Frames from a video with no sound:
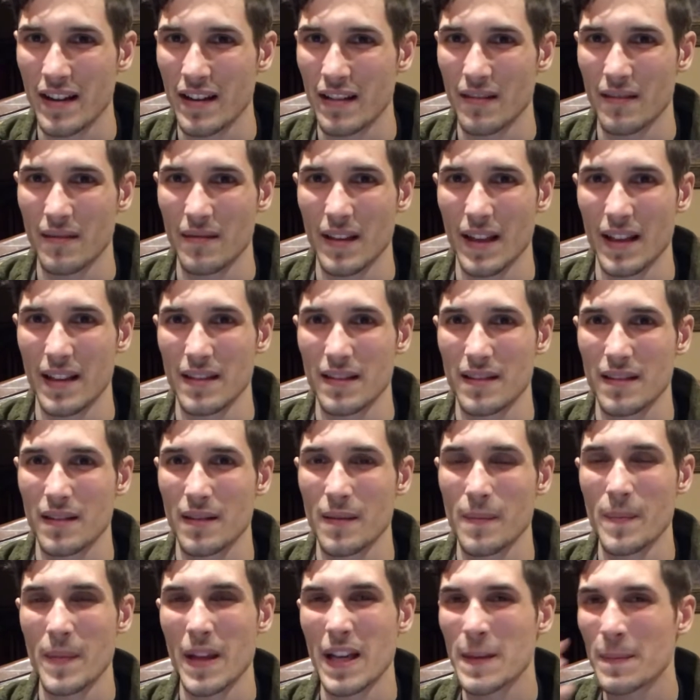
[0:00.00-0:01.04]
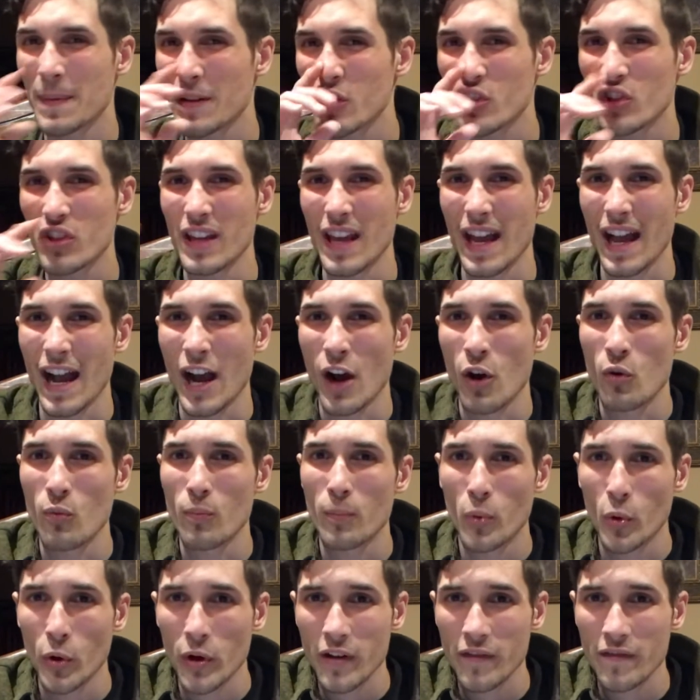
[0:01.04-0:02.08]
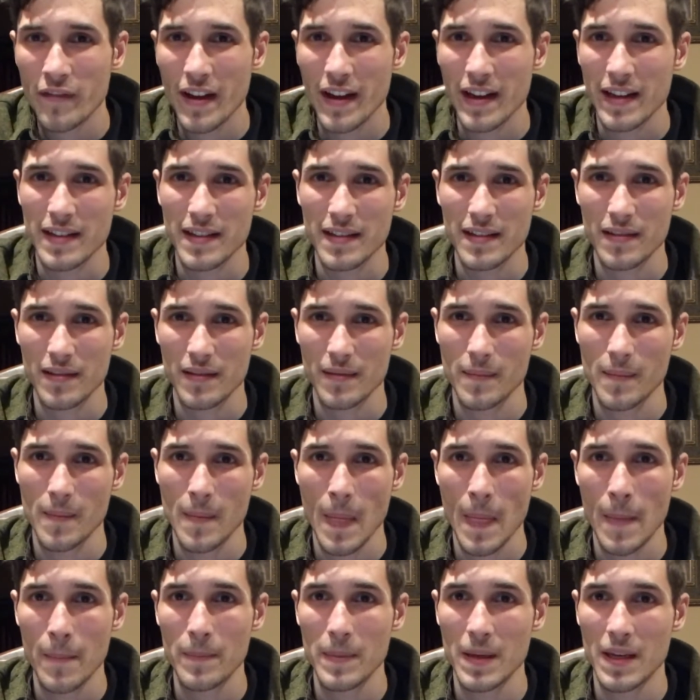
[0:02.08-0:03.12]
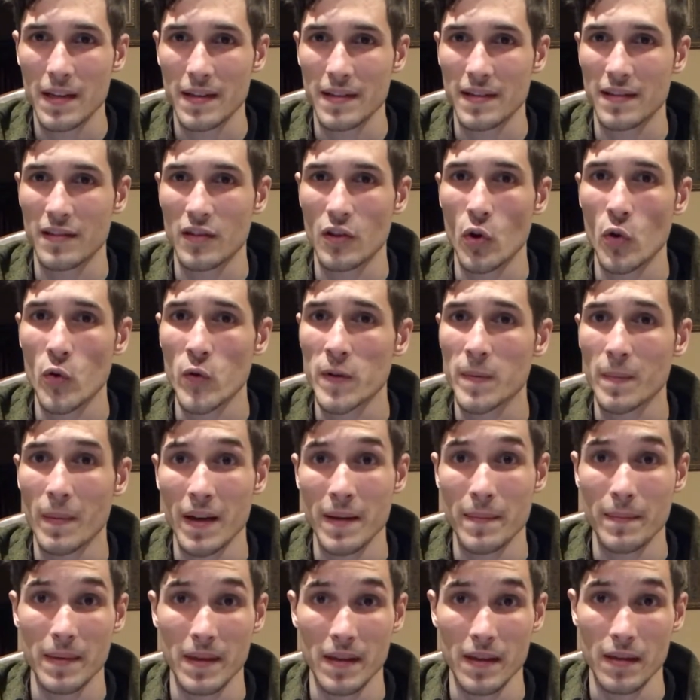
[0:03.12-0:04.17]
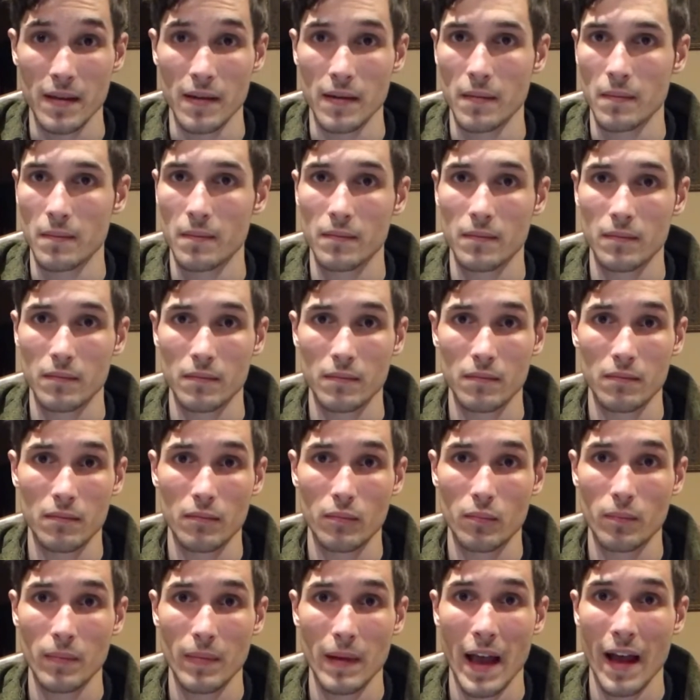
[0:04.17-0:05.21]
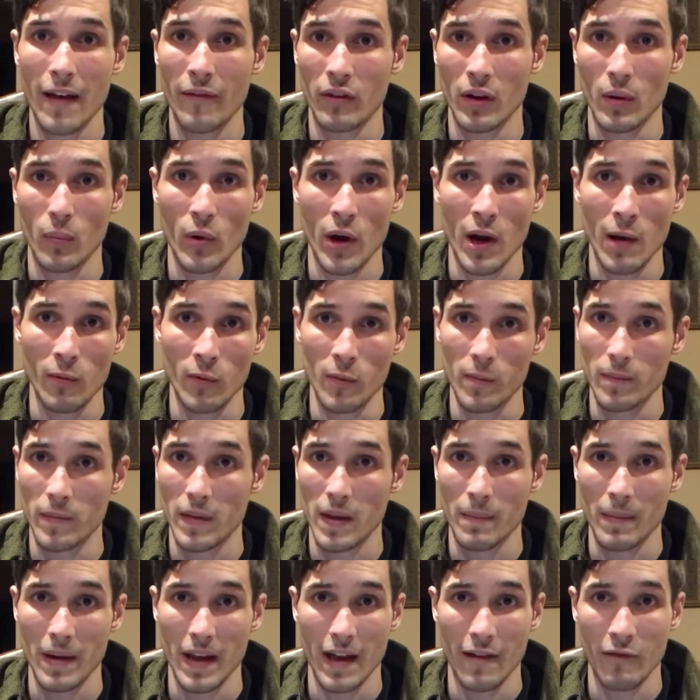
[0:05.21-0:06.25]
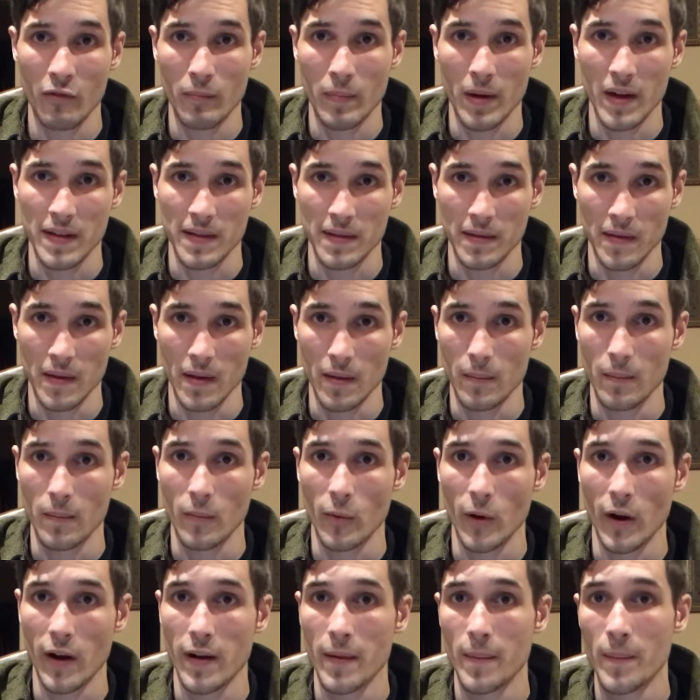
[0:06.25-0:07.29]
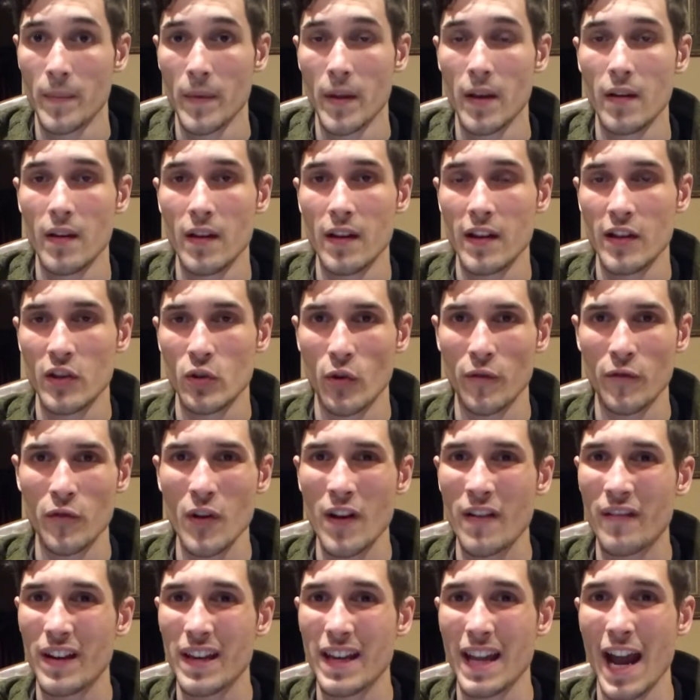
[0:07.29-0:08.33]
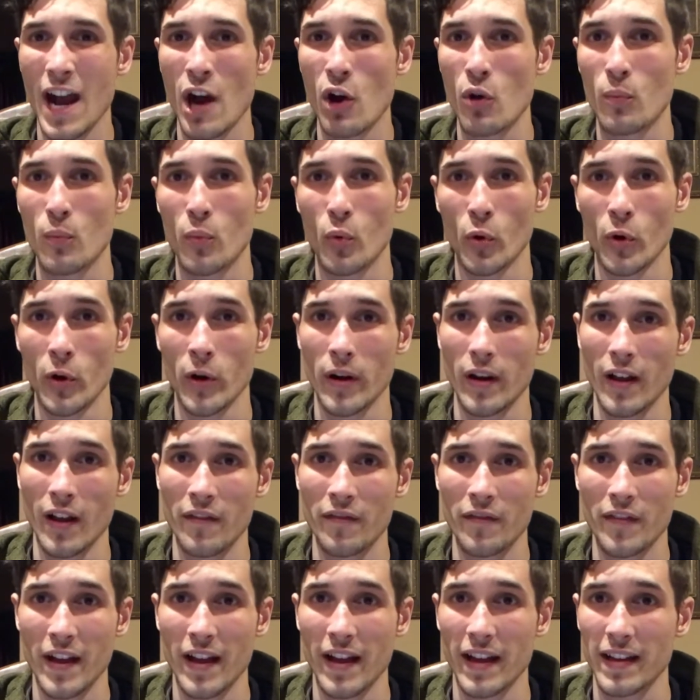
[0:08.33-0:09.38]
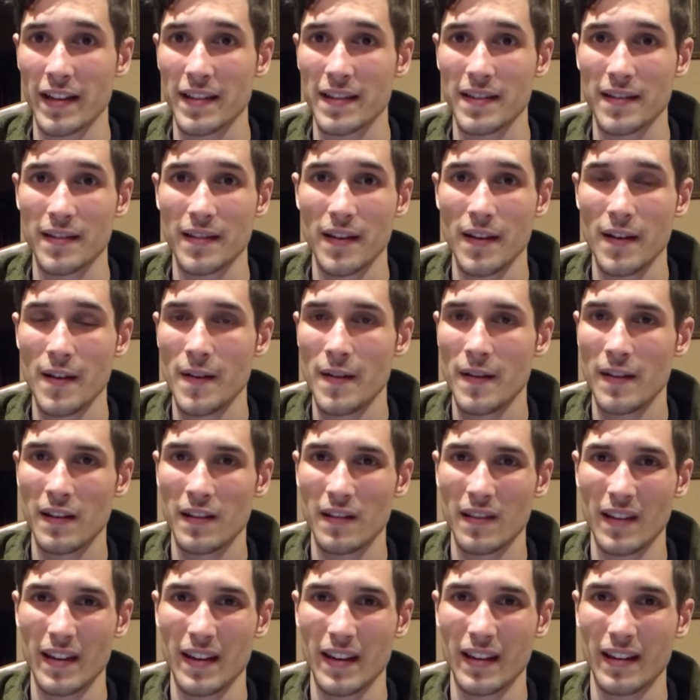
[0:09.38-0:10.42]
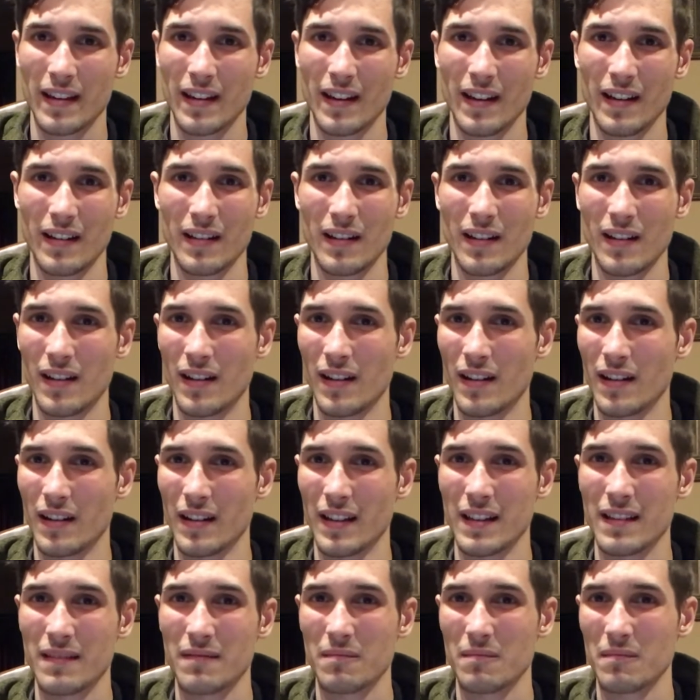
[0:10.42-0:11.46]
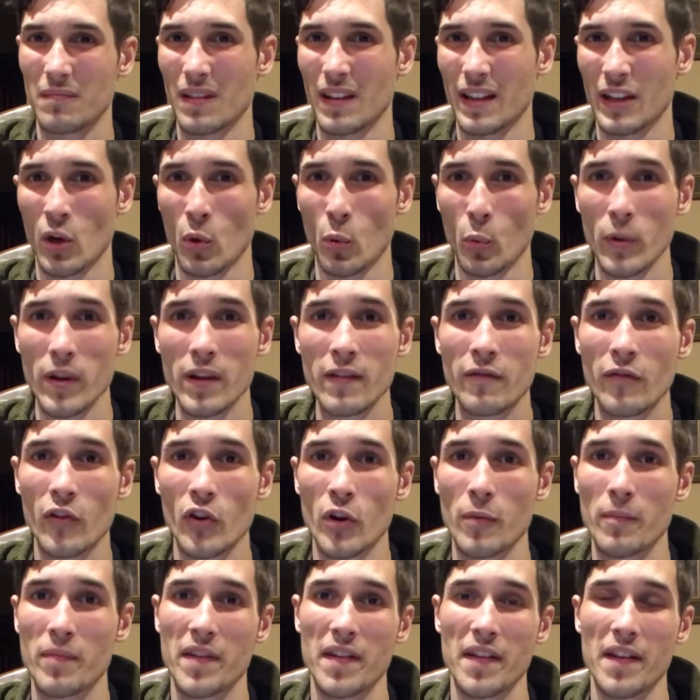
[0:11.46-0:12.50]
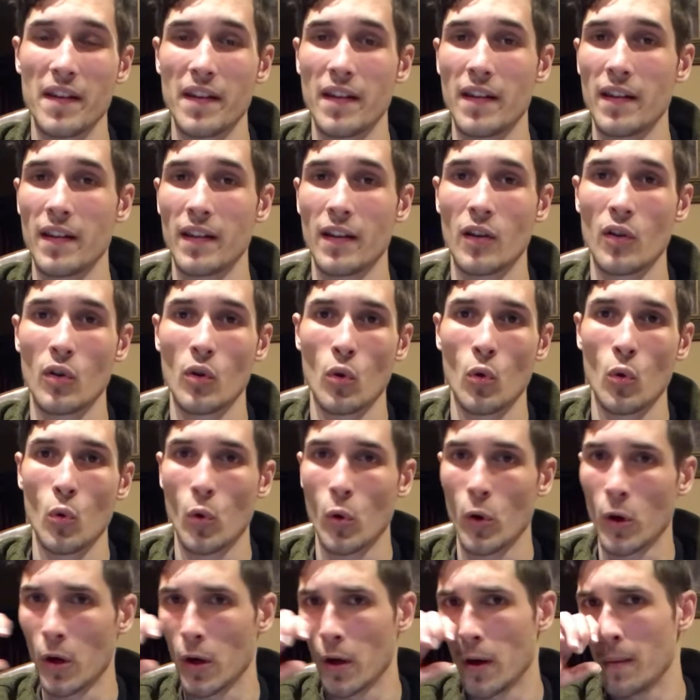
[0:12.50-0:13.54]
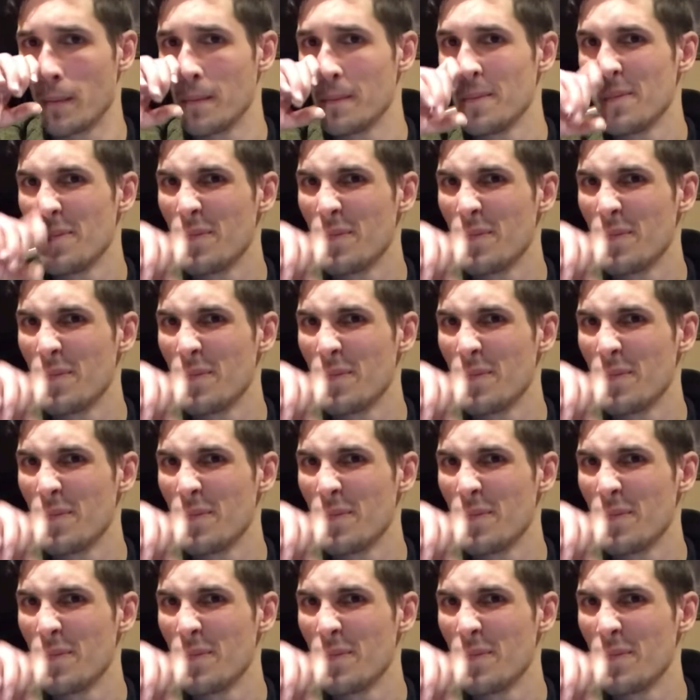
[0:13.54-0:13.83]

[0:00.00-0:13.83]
it that's, especially outboard effects, because those might be having a problem. They might have a buzz in them, right? So if you have any outboard effects, like a reverb thing, or